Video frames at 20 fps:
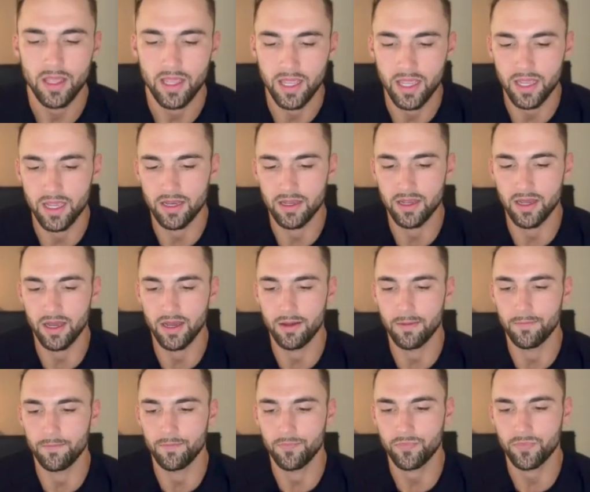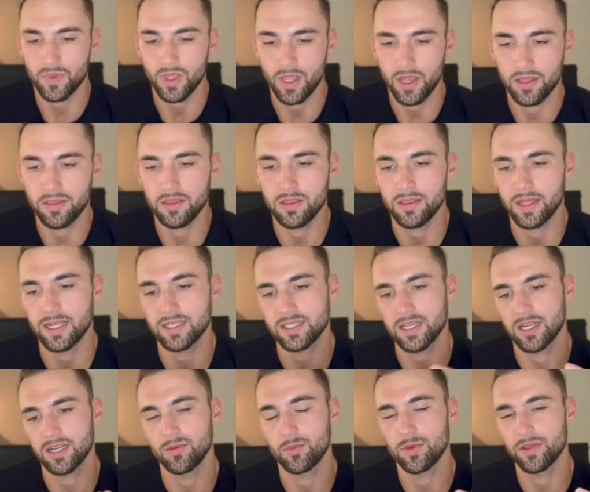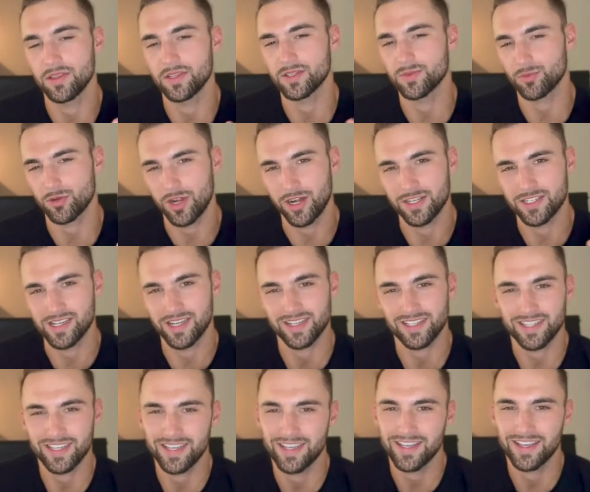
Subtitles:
And I think that's kind of been this project